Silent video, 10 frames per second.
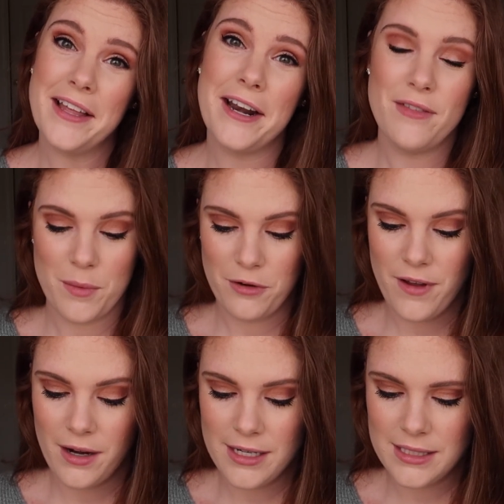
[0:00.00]
a lot of them are
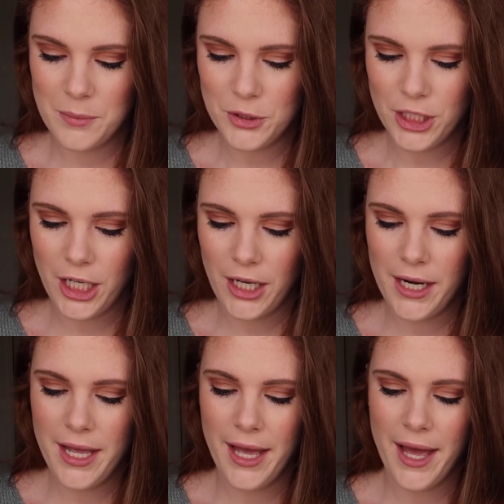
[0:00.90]
very similar,
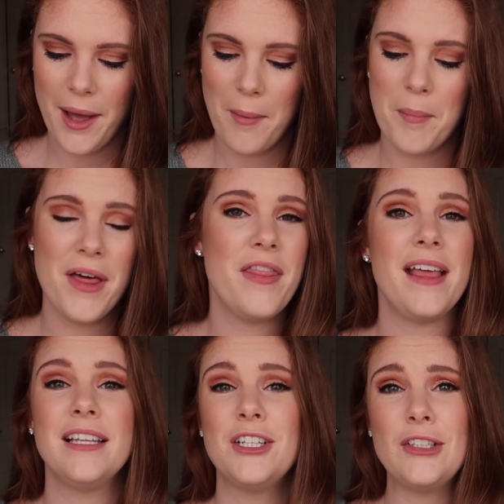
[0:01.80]
but
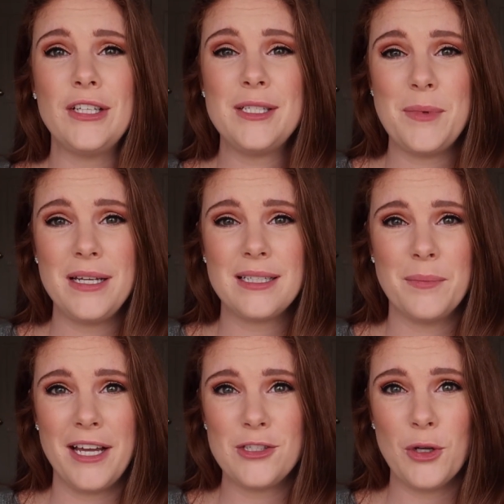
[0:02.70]
they literally speak to
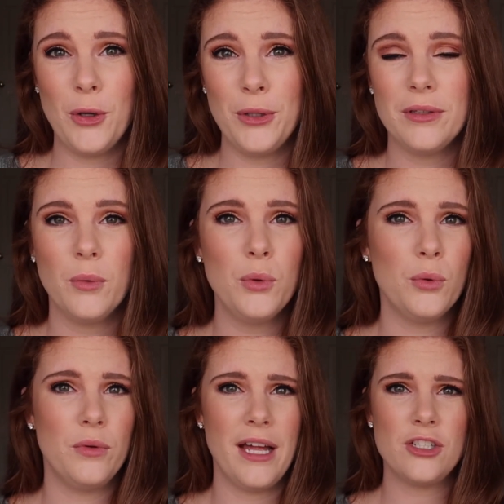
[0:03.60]
my soul.
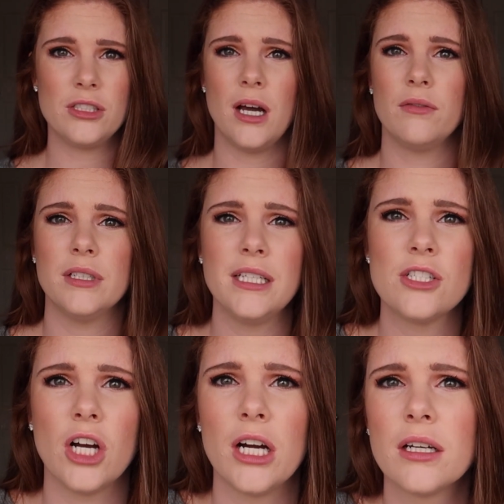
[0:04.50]
Ooh, that just got really
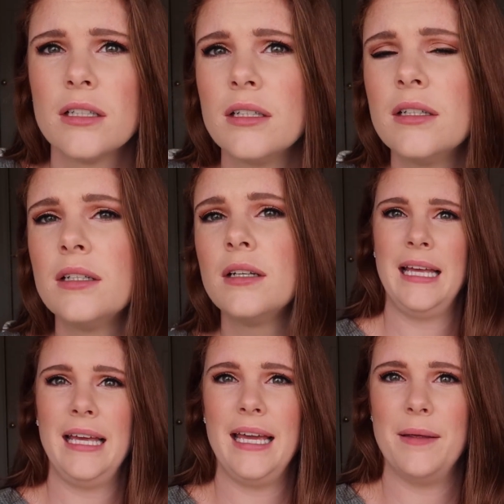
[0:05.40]
dark.
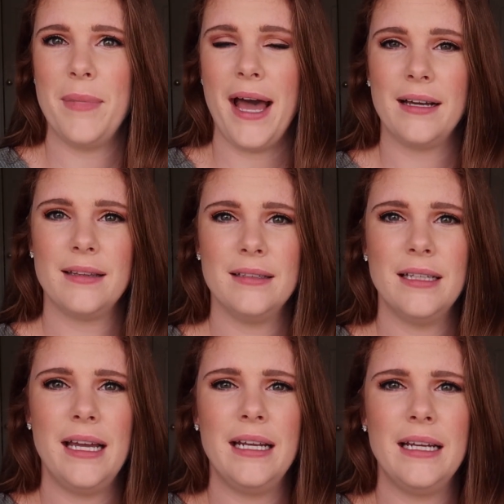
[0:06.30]
You get back at the
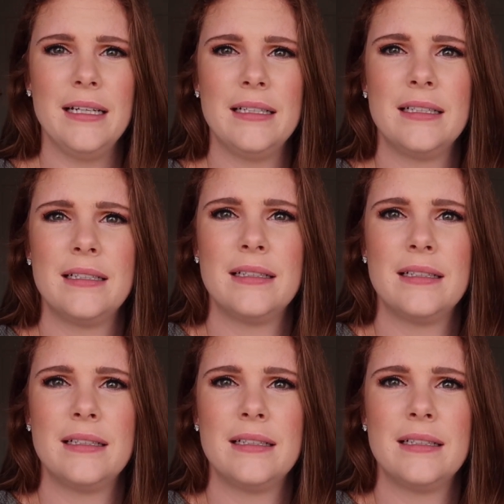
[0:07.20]
lighting.